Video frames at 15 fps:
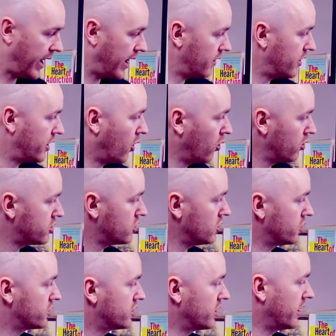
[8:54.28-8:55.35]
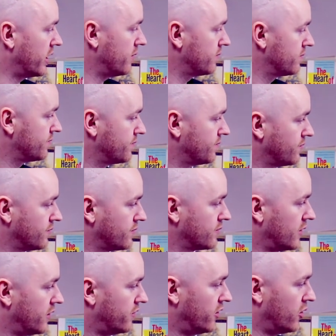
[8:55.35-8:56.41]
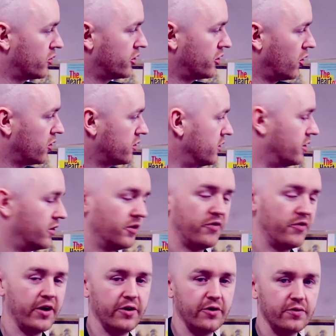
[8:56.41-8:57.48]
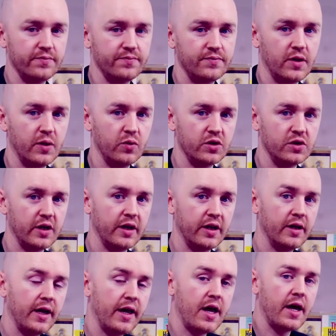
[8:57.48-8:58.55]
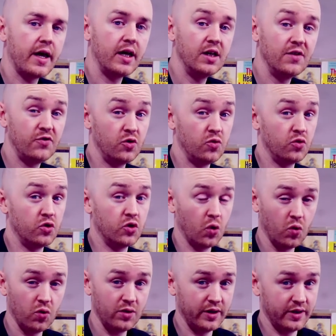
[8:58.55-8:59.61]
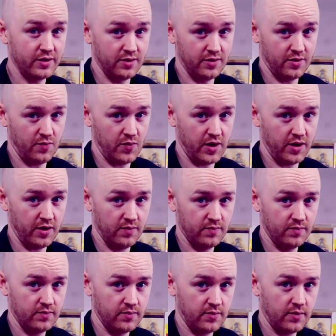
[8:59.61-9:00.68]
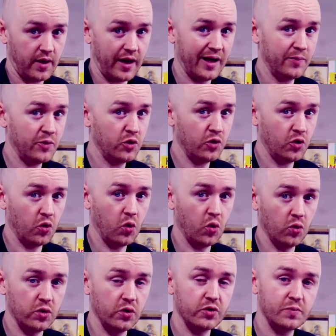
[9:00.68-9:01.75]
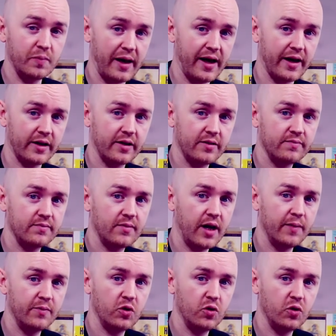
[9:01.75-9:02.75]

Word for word: They also say, if they were to talk to the defender, they would say, if you don't listen to me, I'm gonna hold us back. I'm